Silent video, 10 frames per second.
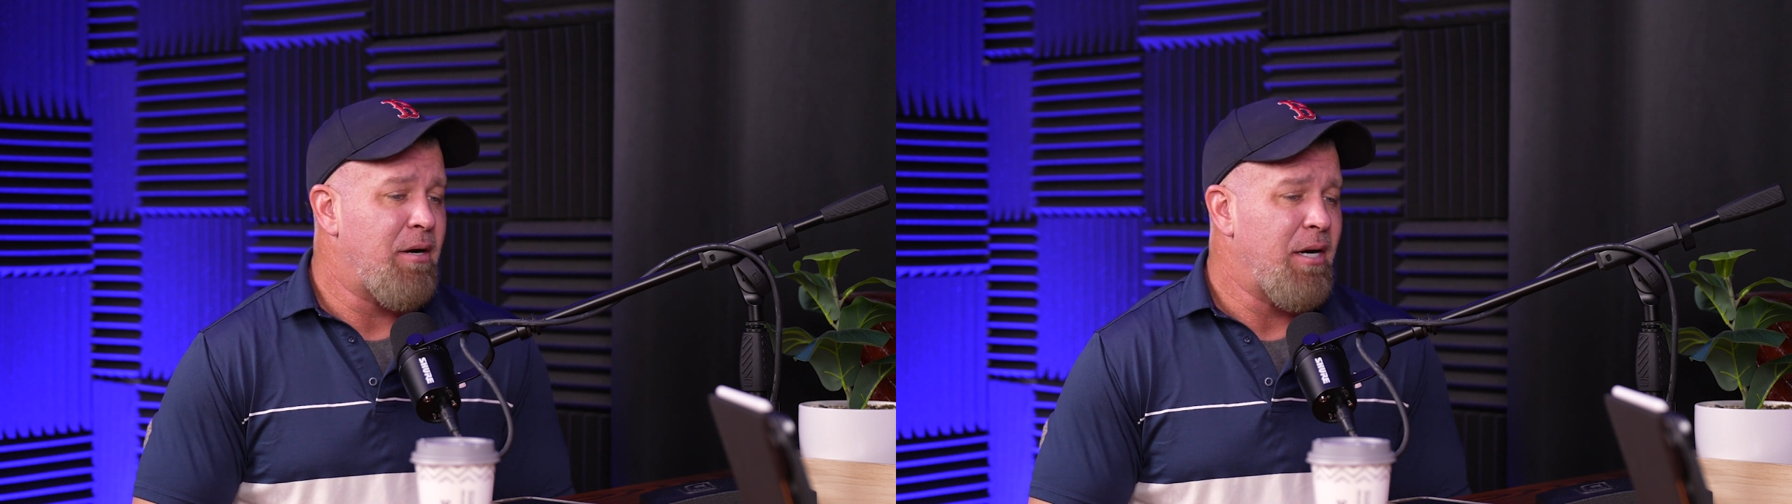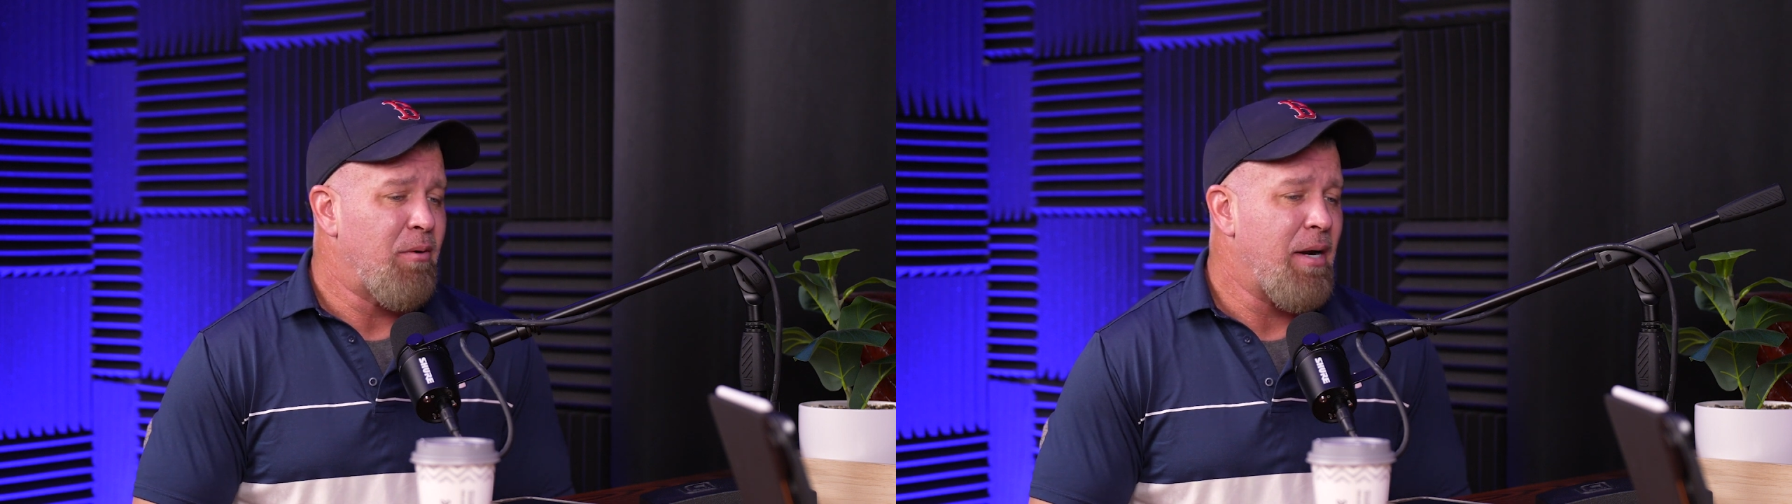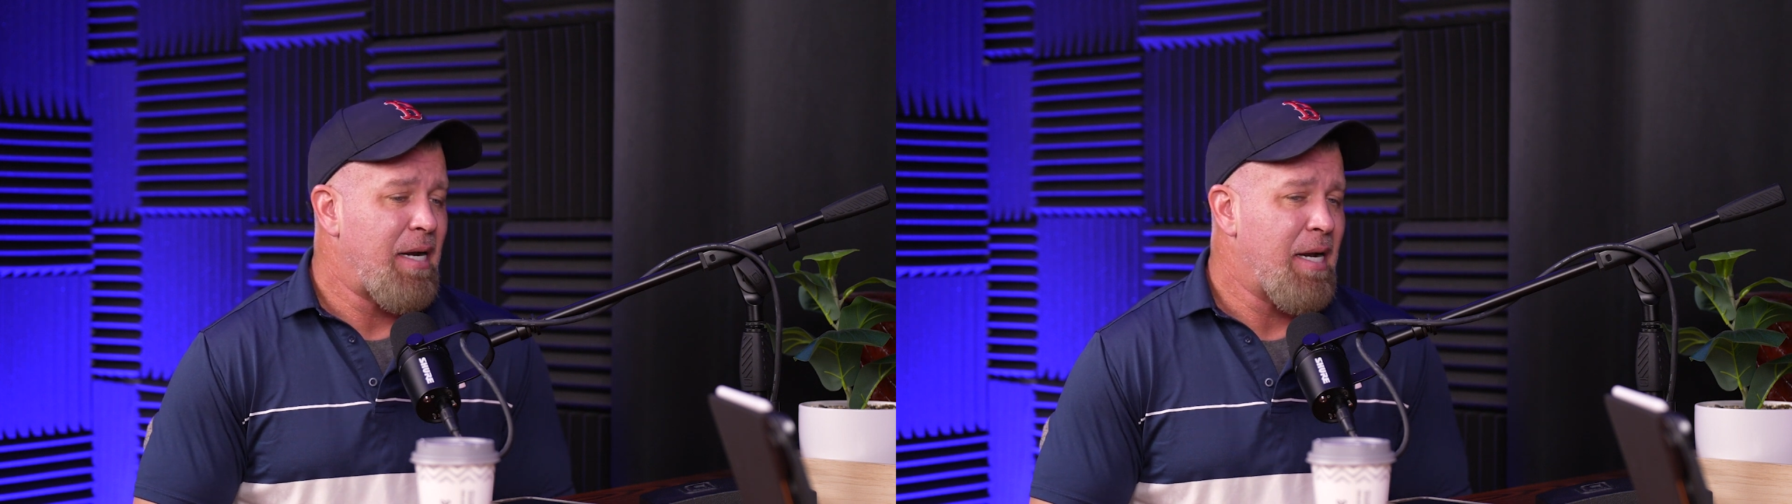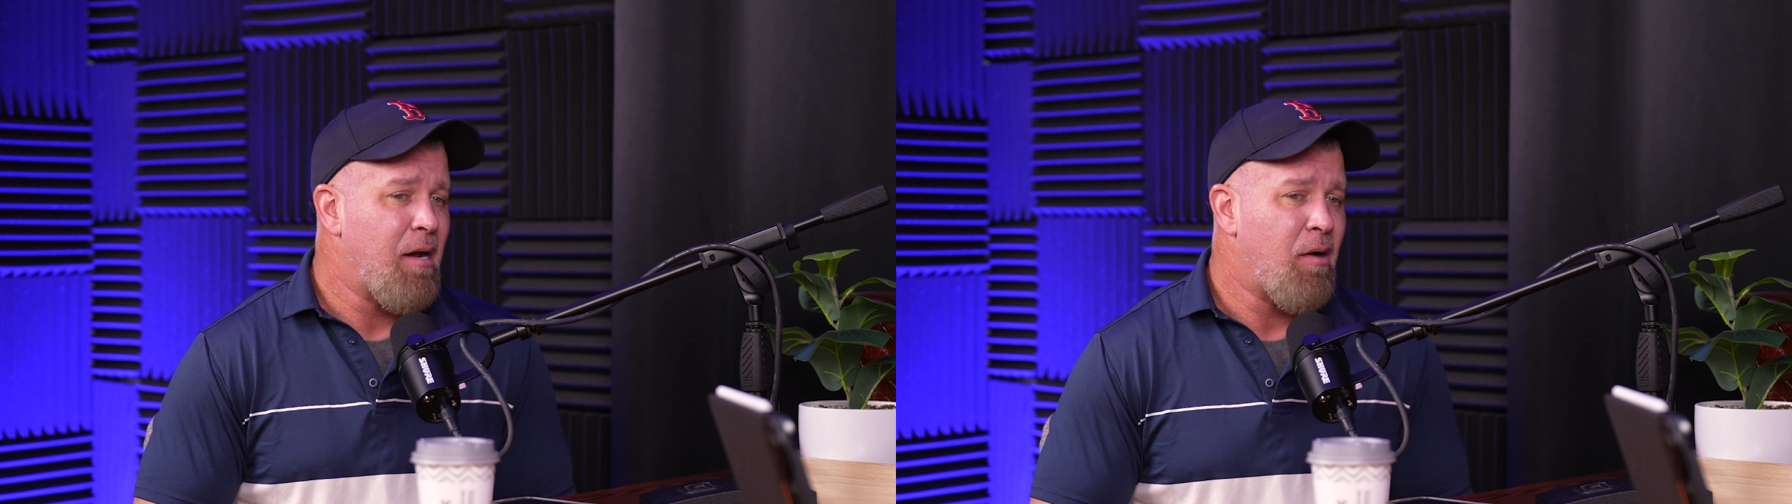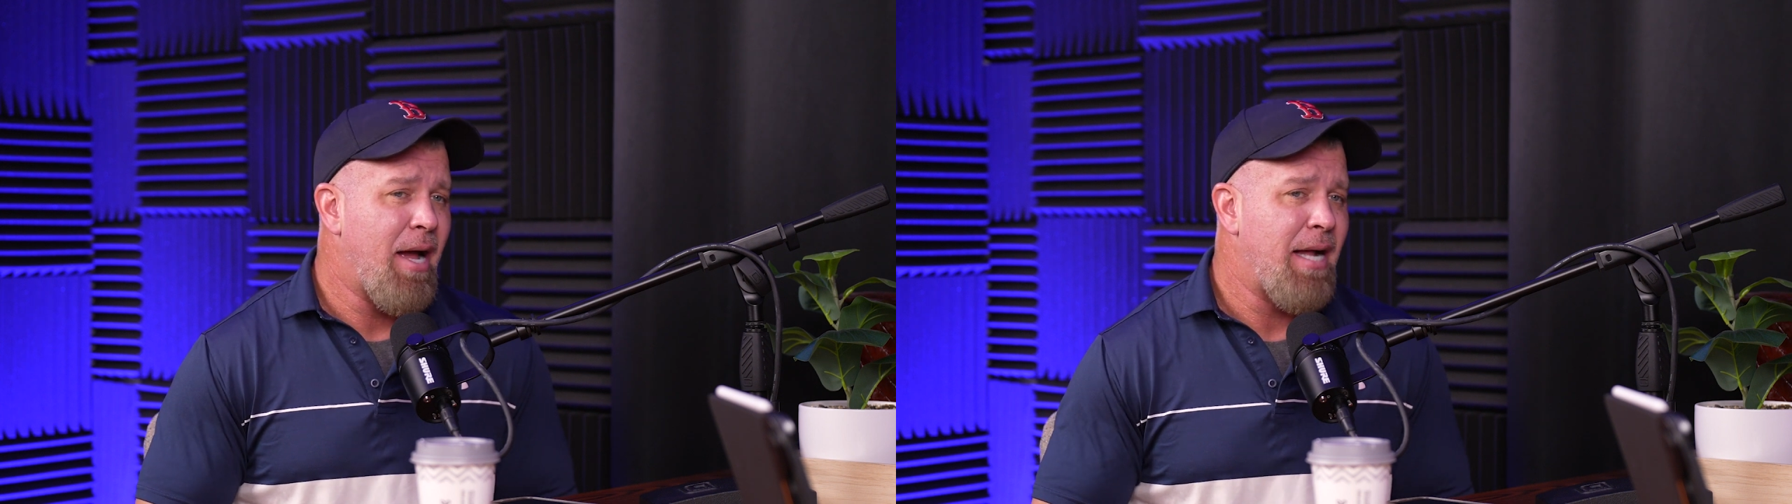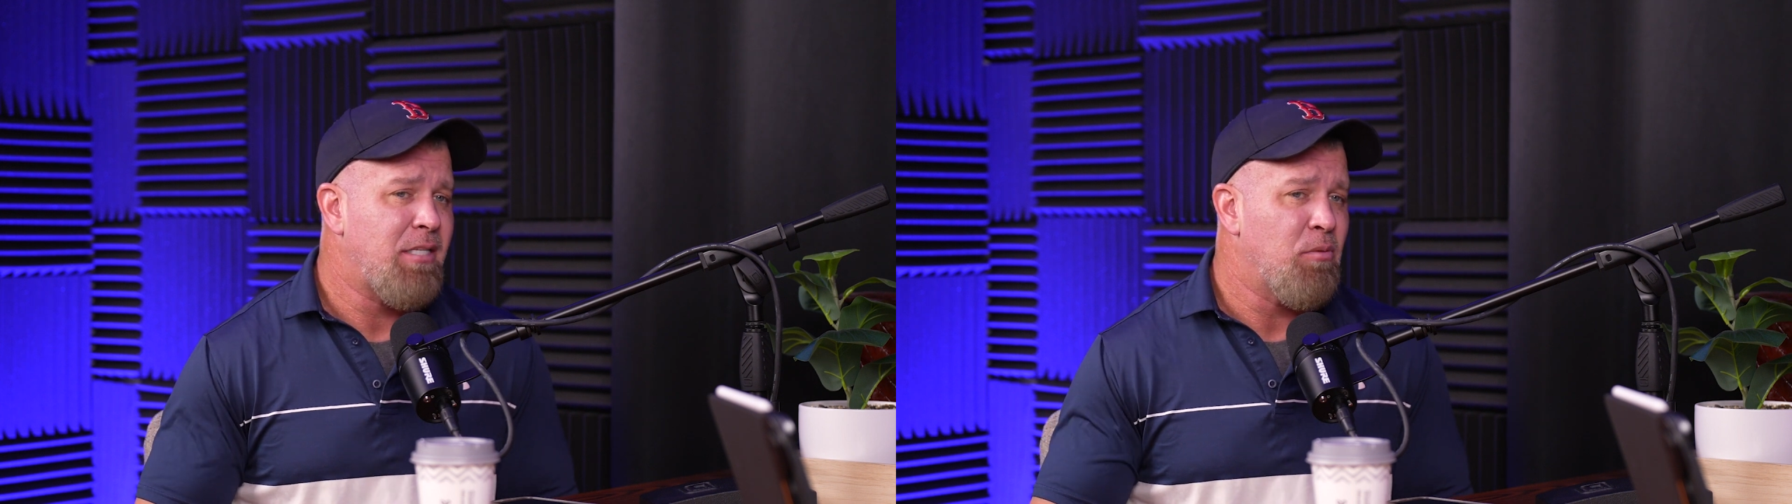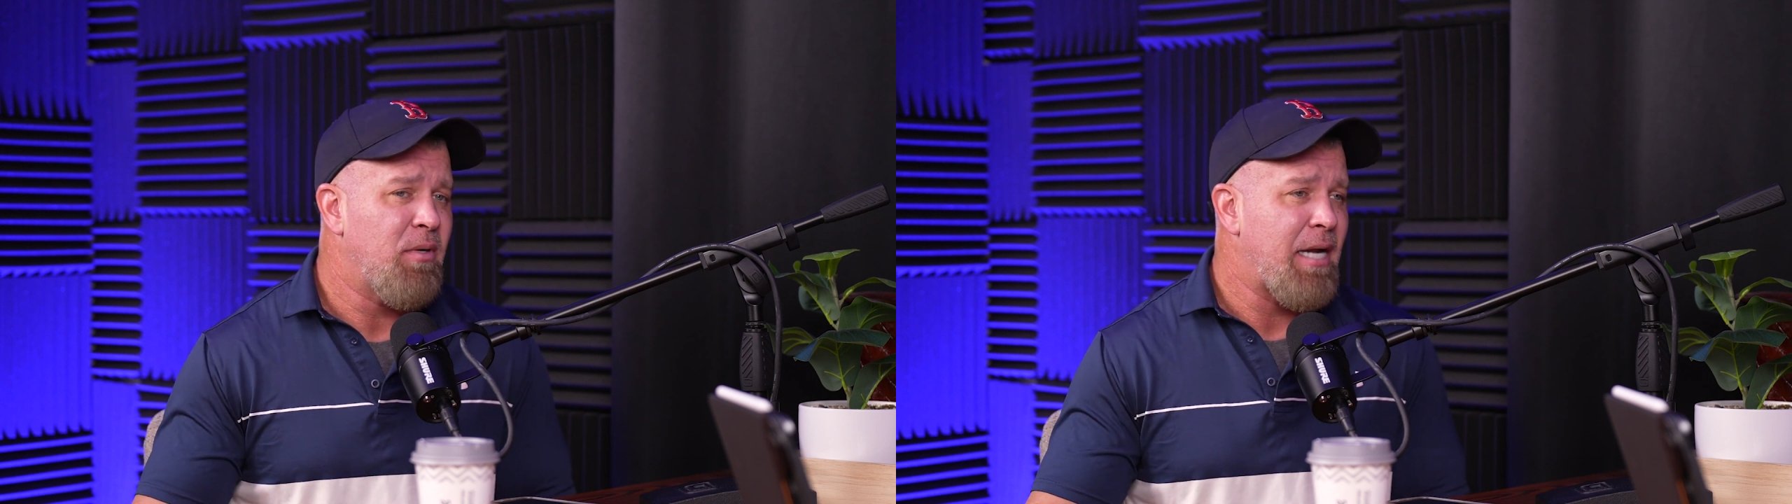And right now, I had so much